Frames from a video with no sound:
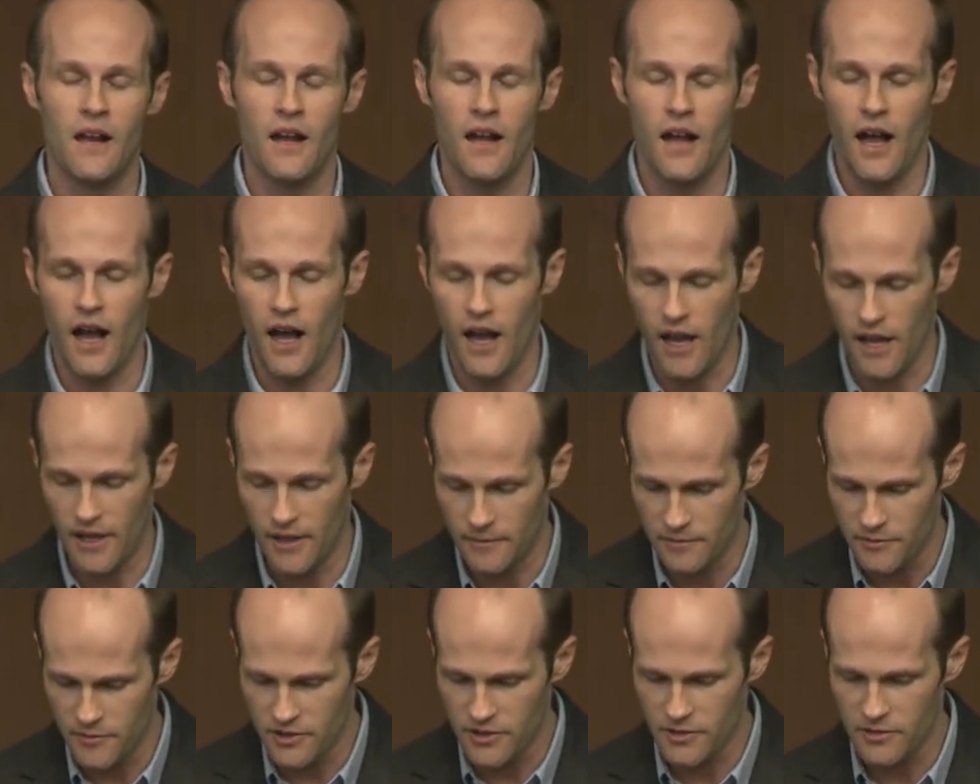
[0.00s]
Uh,
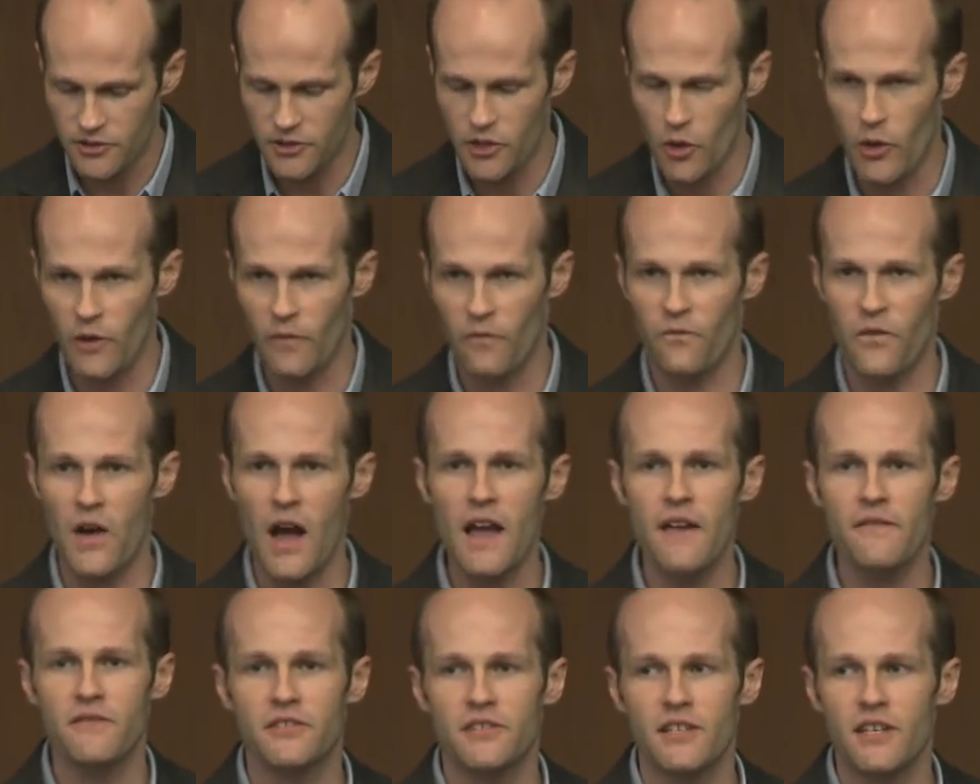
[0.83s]
so at
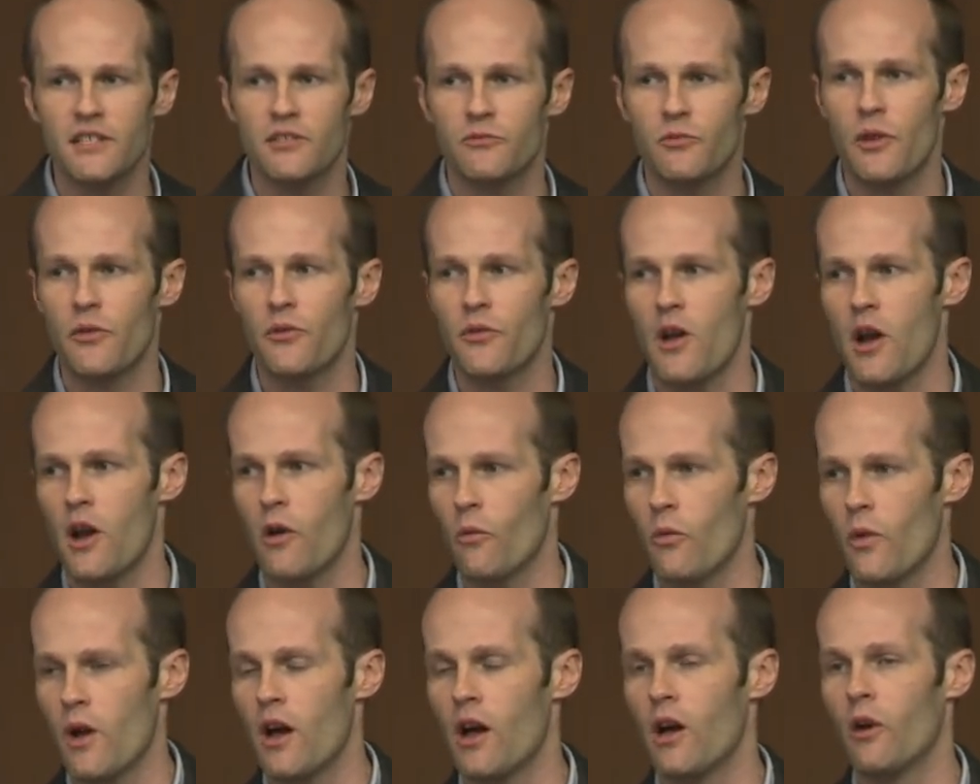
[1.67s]
five cents, we
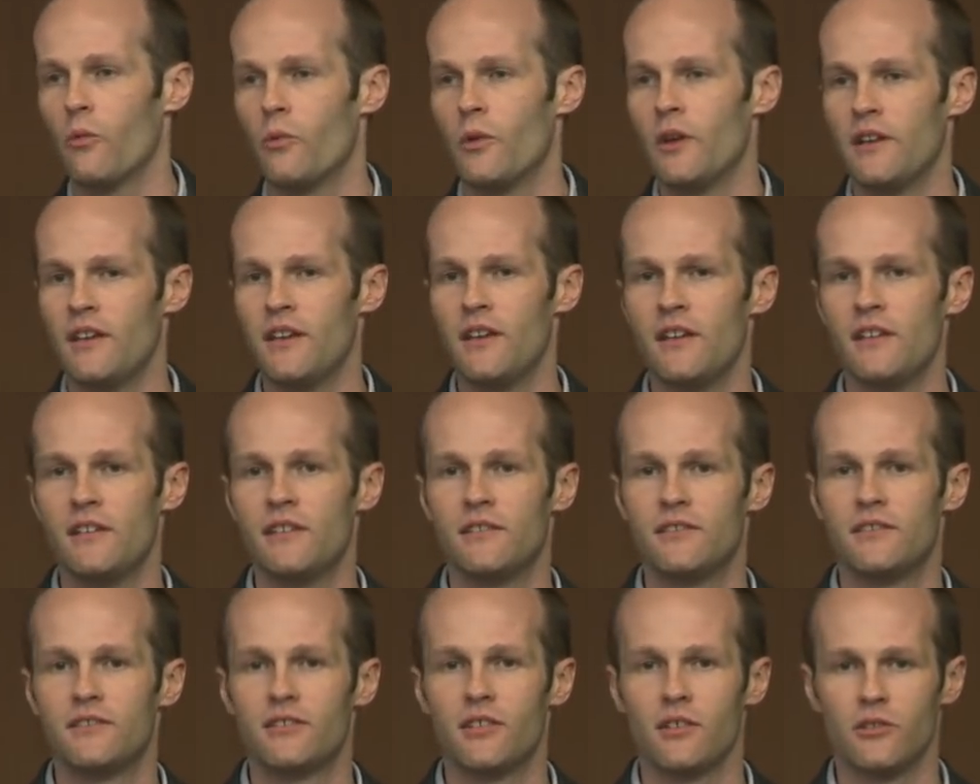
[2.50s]
thought, well, we
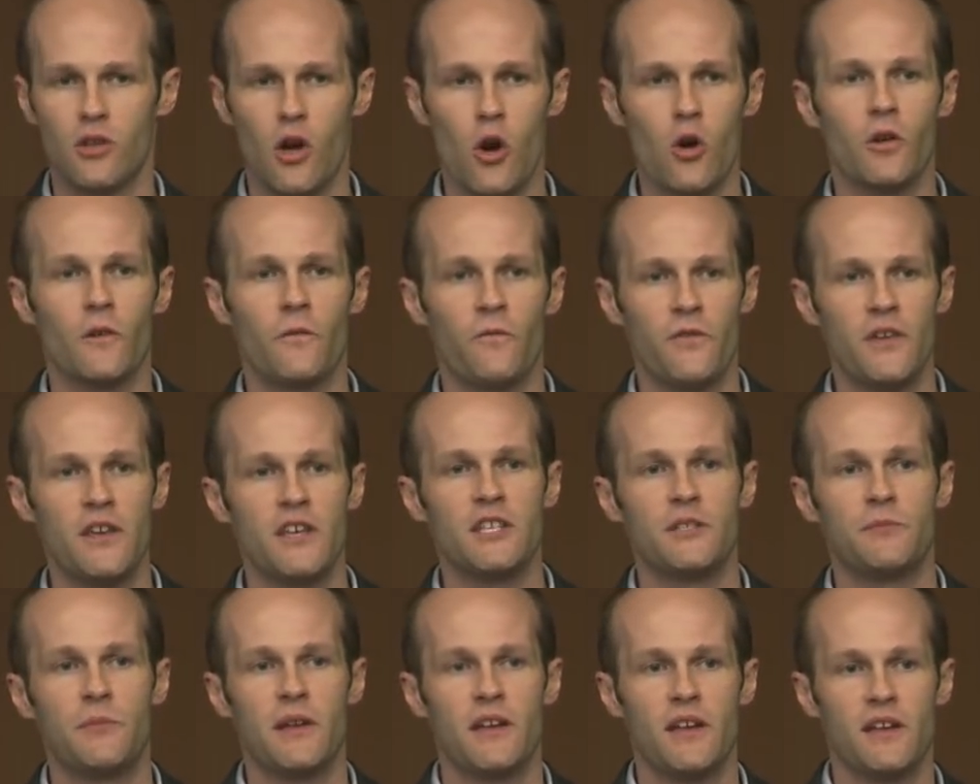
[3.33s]
need to lower
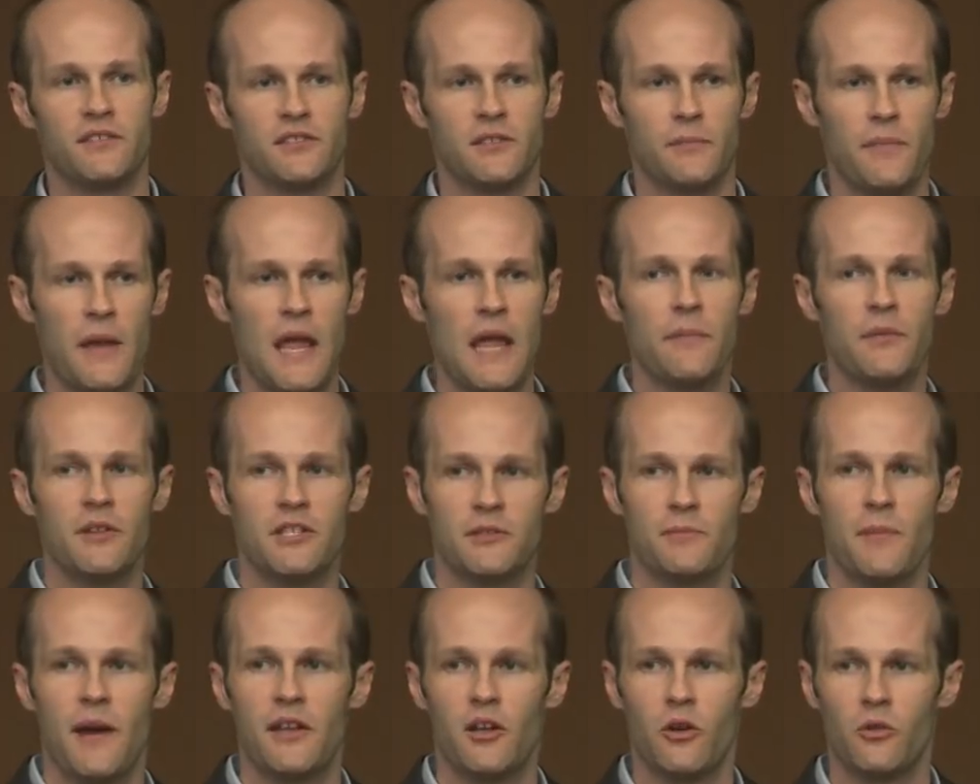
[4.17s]
fees because the
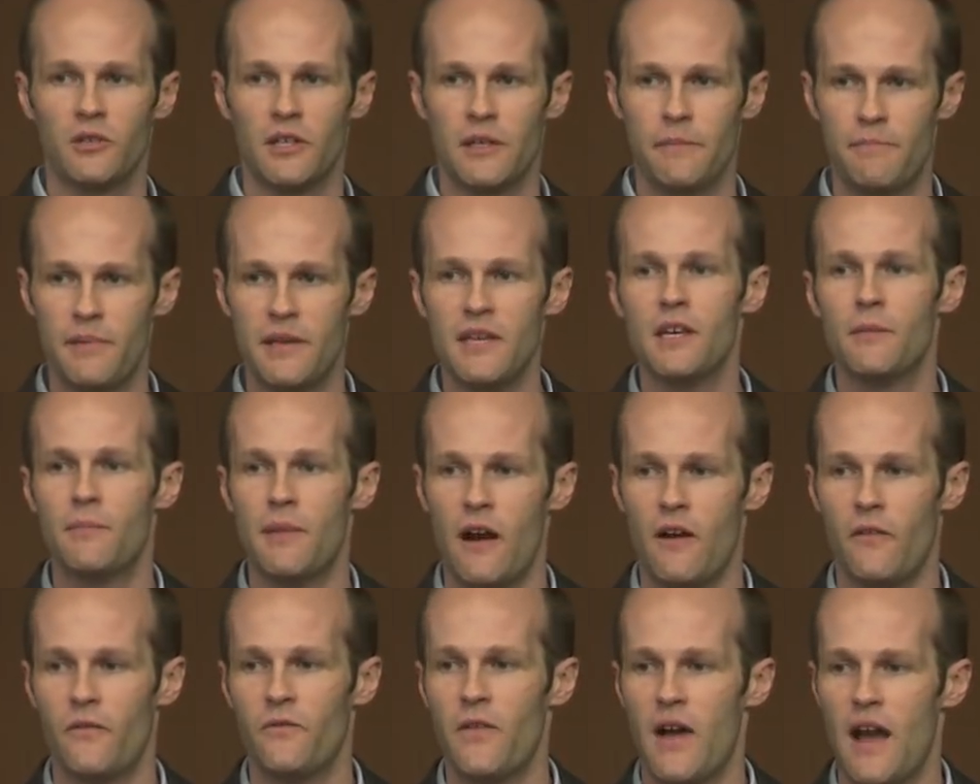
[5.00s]
payments might only be
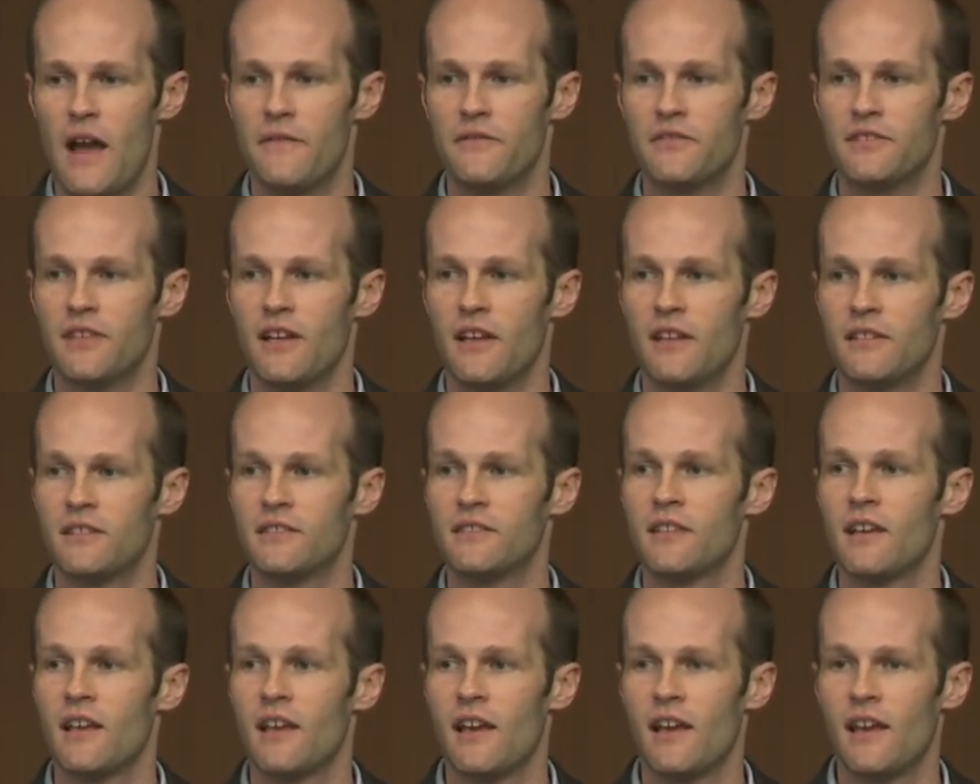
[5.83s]
about five
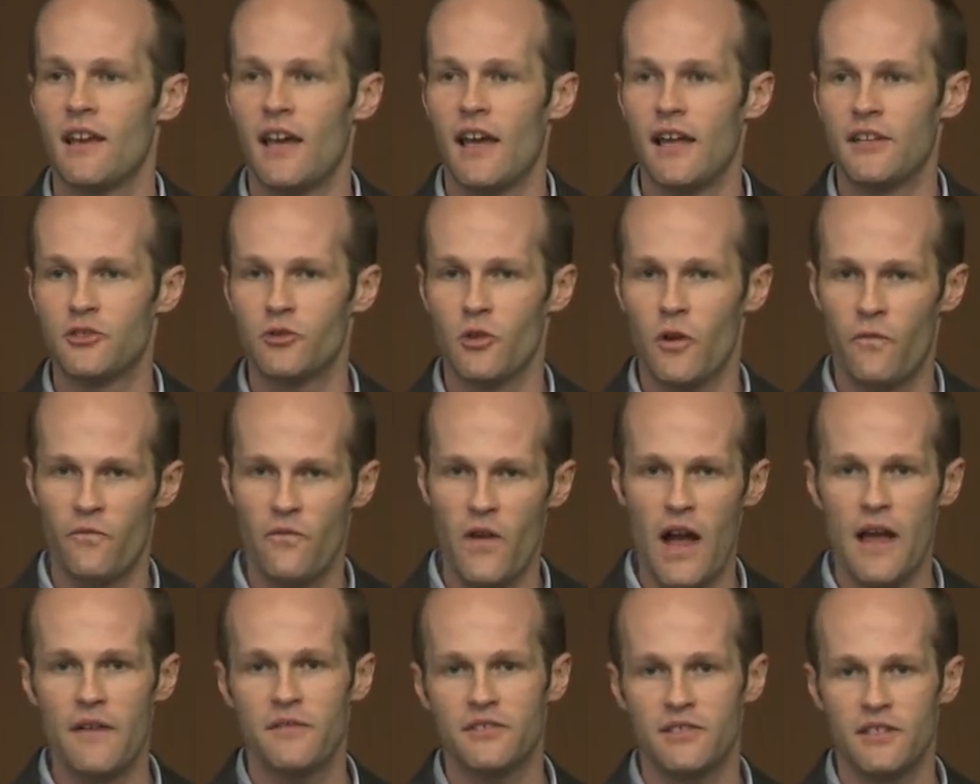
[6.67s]
cents. And so a
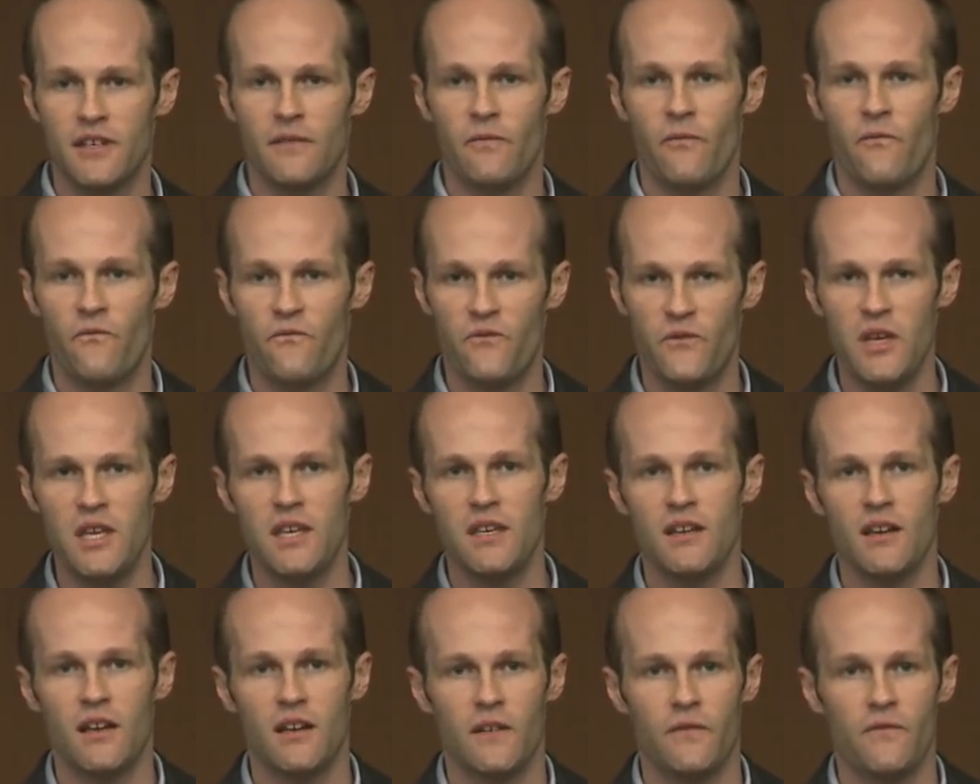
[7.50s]
five cent
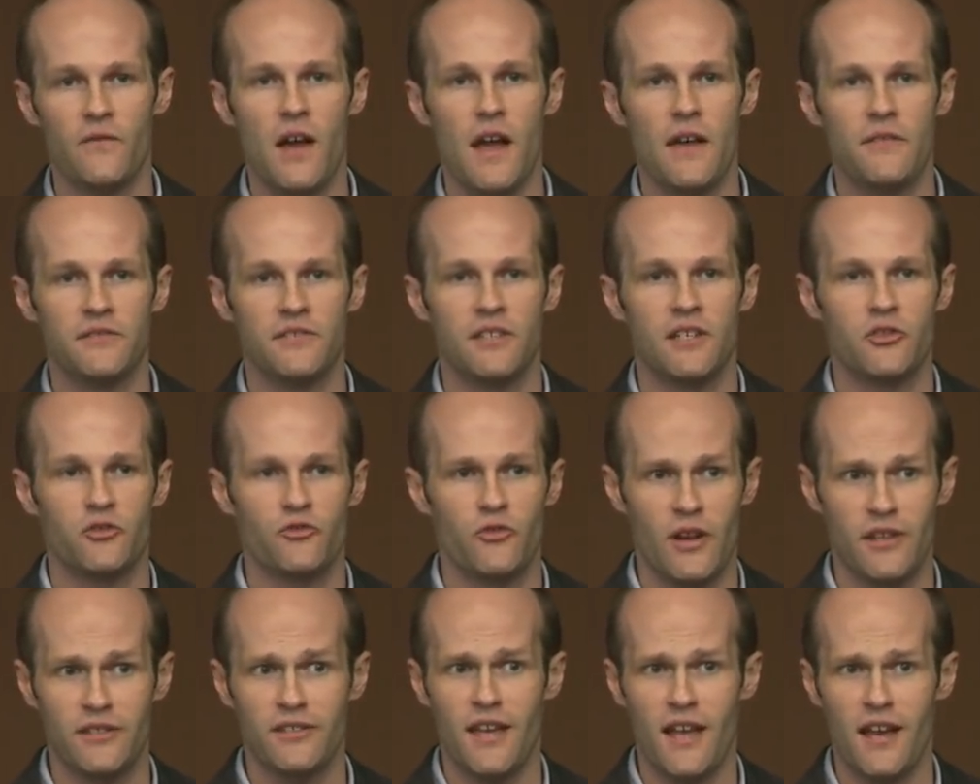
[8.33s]
fee on a five cent
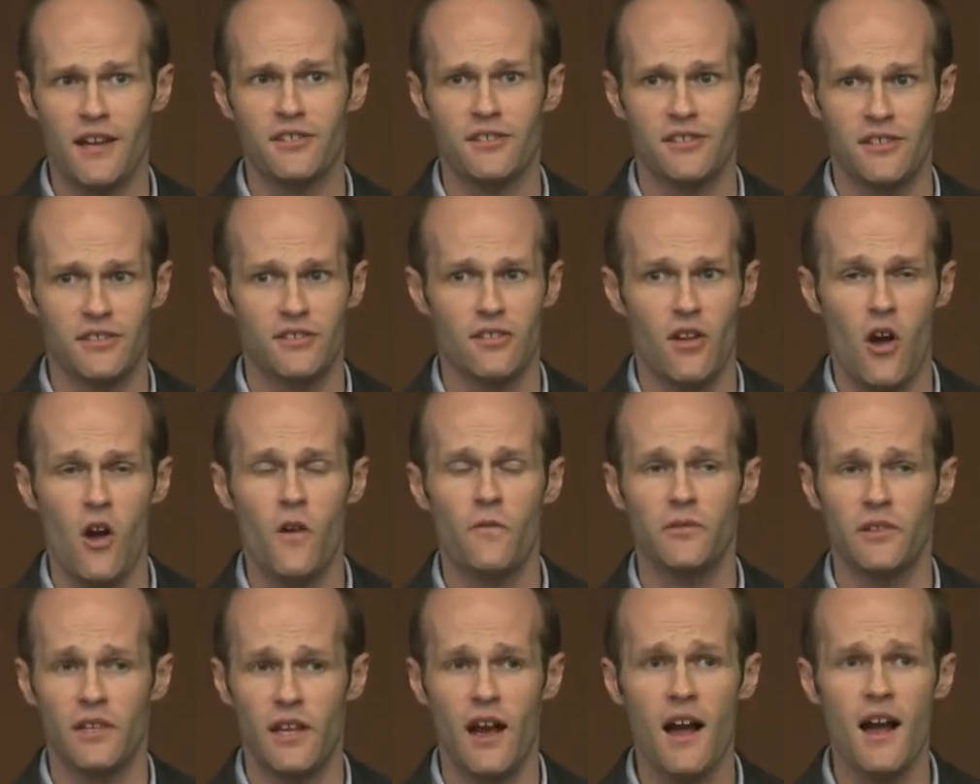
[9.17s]
transaction is
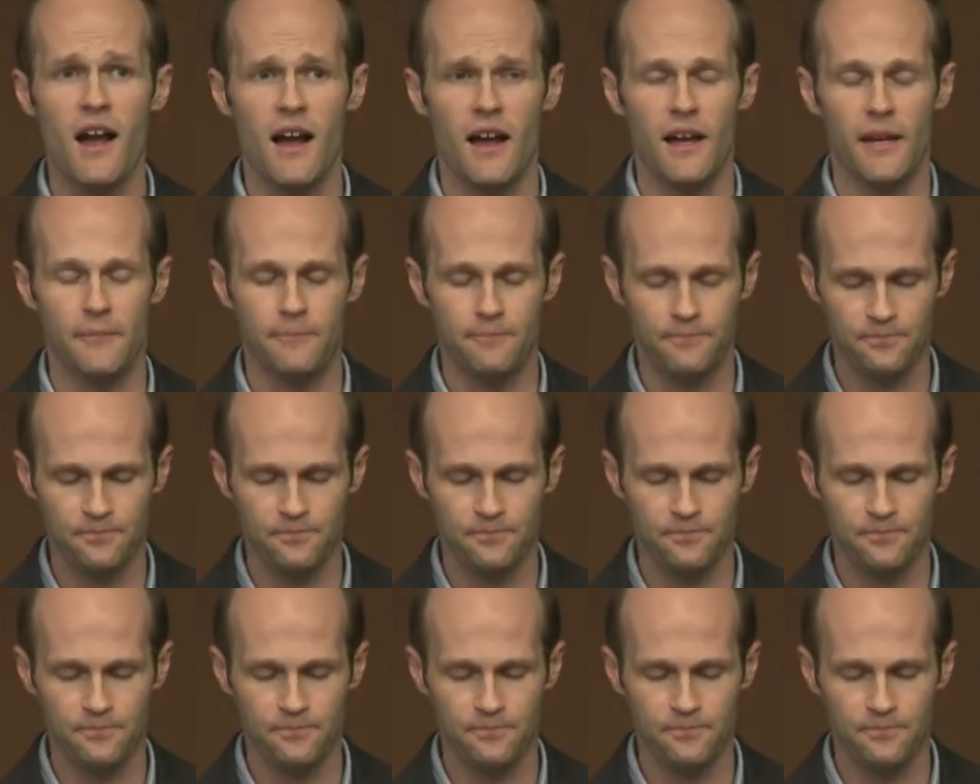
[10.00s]
awfully high.